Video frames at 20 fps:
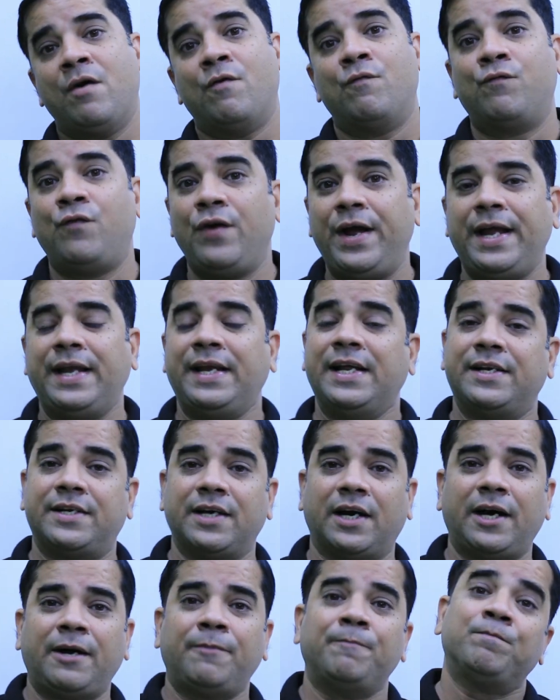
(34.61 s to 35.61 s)
we need
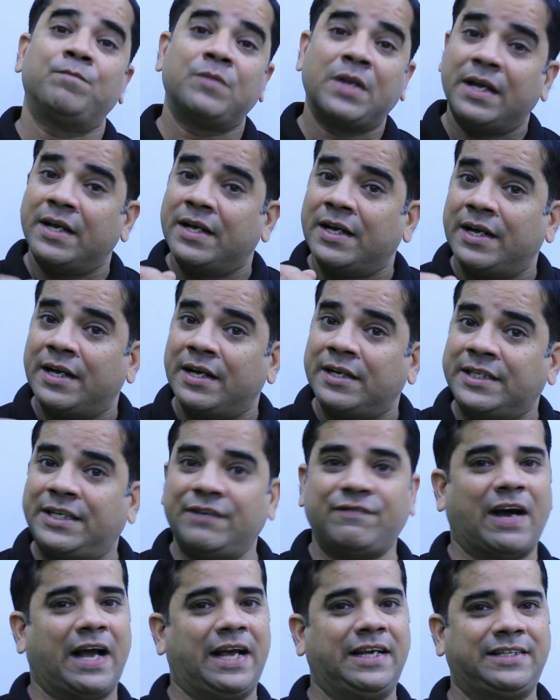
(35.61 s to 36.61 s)
a
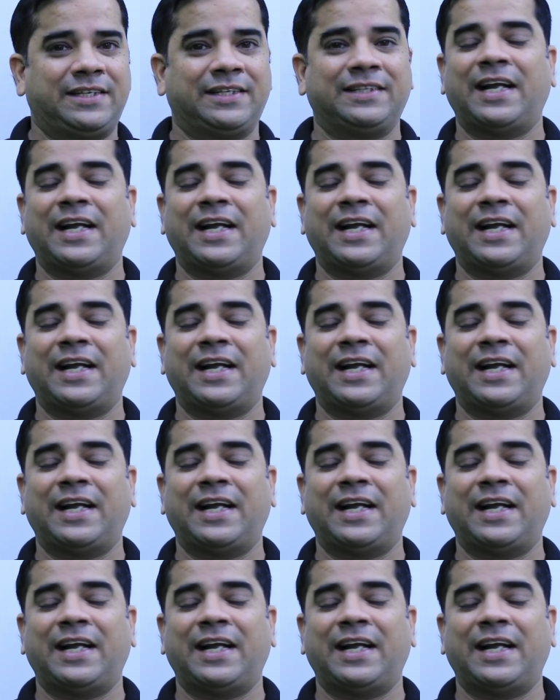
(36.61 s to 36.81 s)
device